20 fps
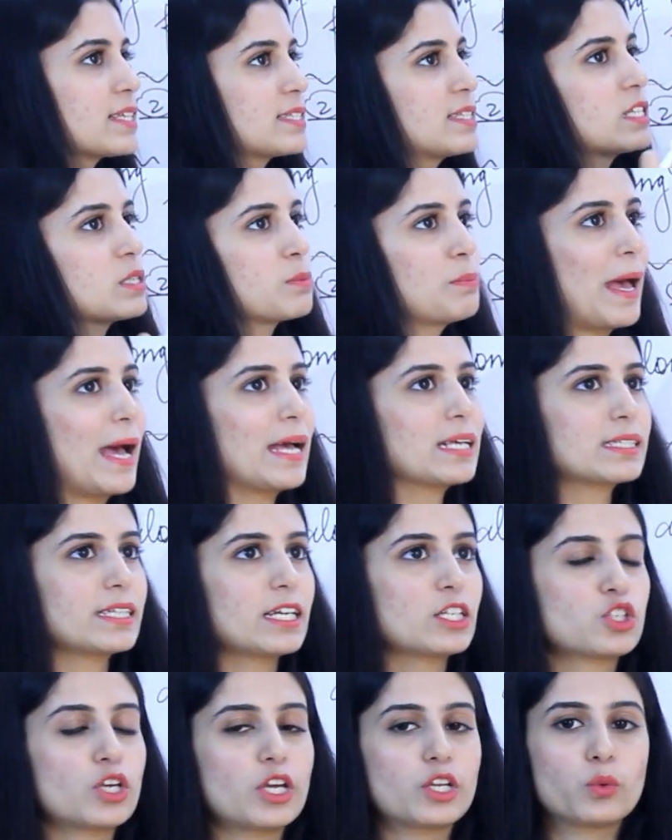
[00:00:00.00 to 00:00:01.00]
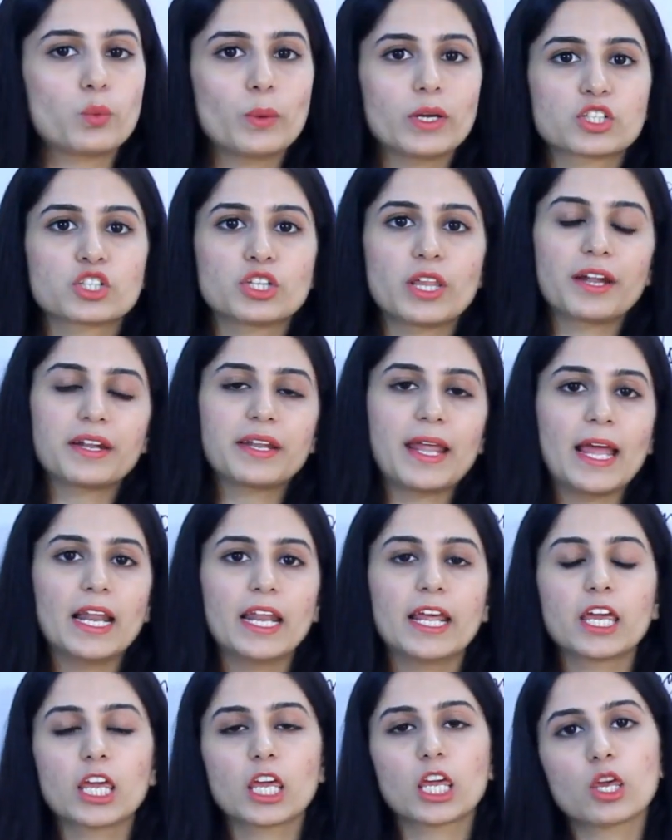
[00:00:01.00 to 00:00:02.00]
this passage in which they're
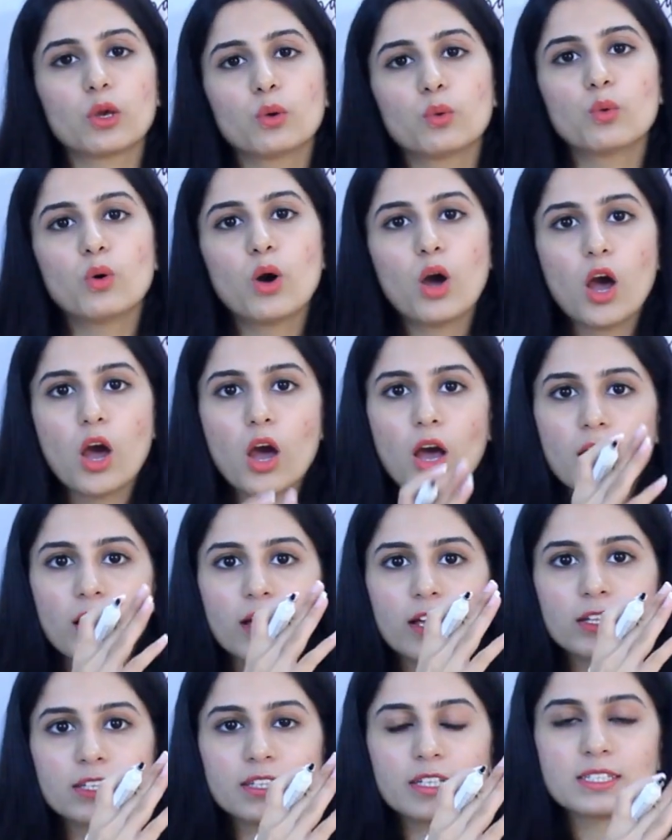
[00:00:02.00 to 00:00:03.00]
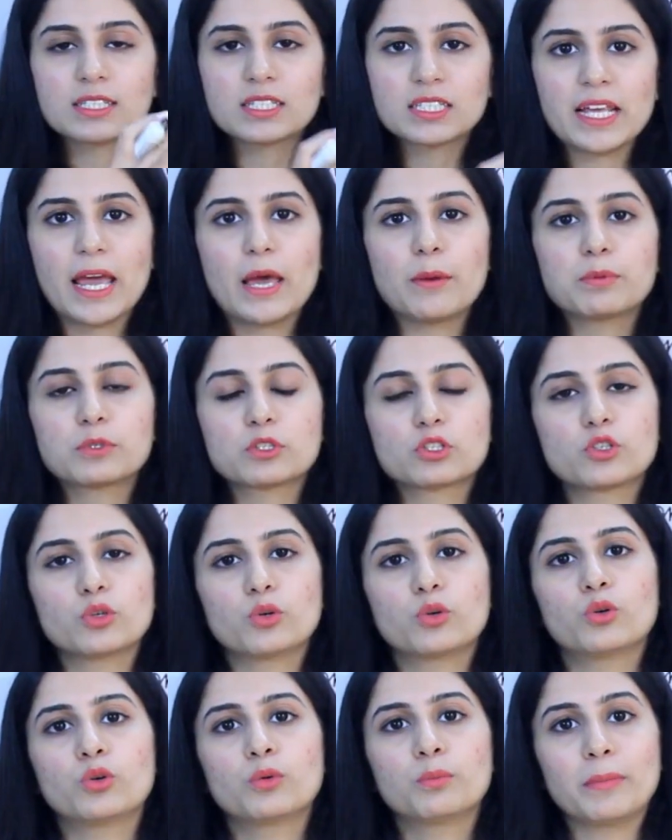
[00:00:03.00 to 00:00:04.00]
telling you the steps
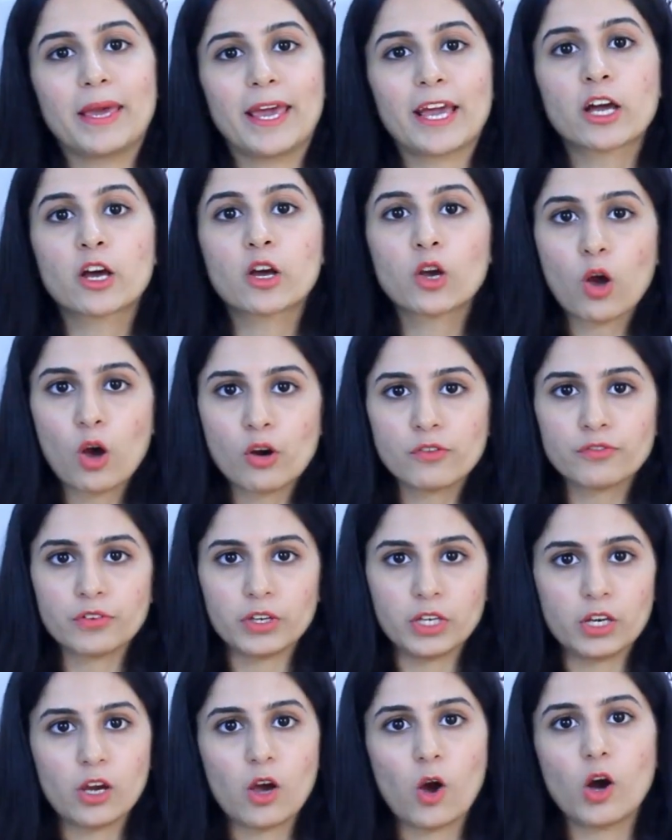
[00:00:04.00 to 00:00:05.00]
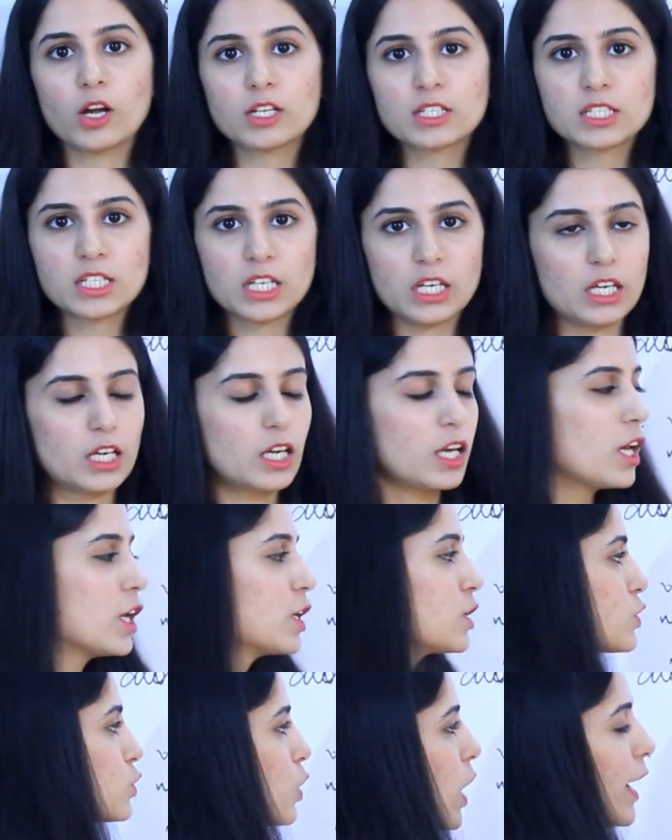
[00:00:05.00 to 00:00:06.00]
to make coffee or tea.
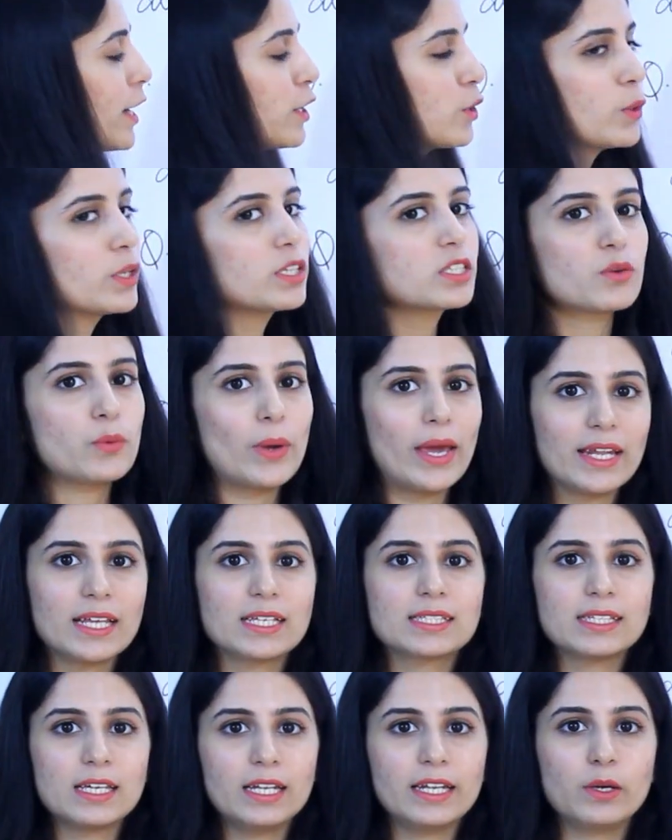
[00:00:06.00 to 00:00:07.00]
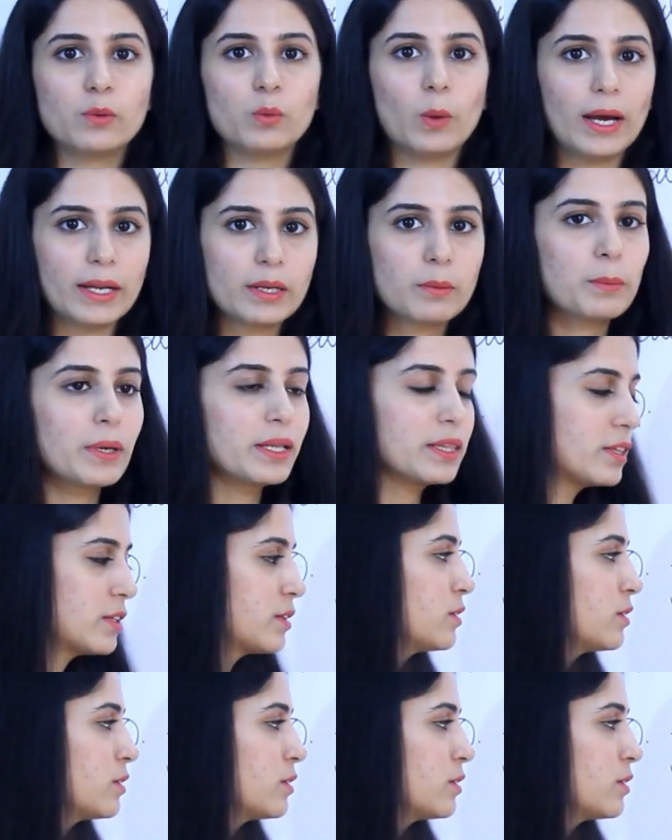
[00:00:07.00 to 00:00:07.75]
So I know it's a very silly one, but